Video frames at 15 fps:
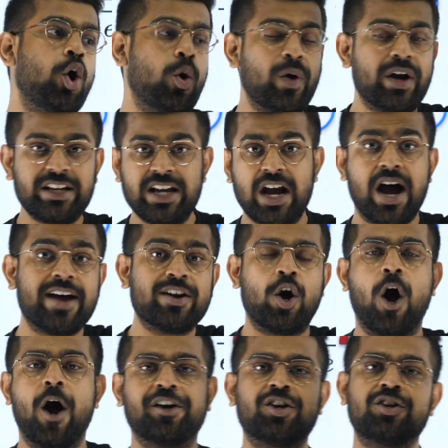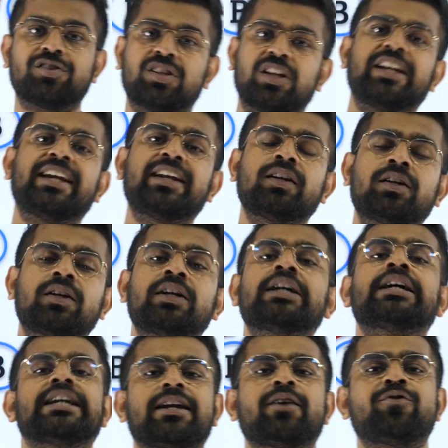over here on your screen.
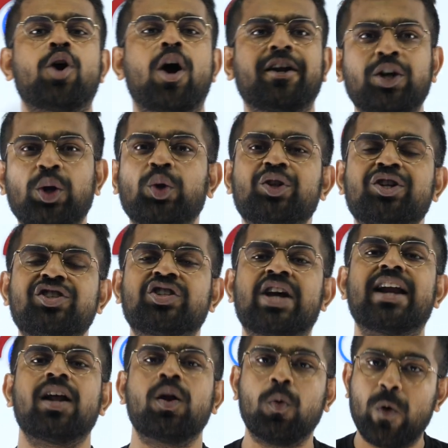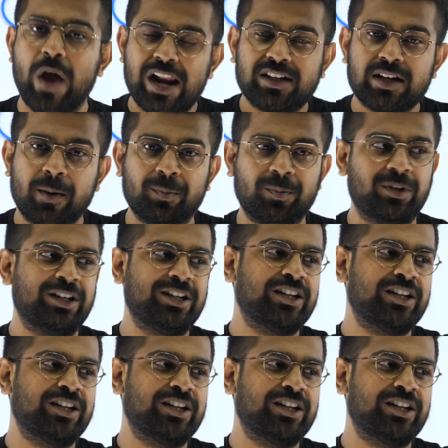If you are new to this channel, welcome.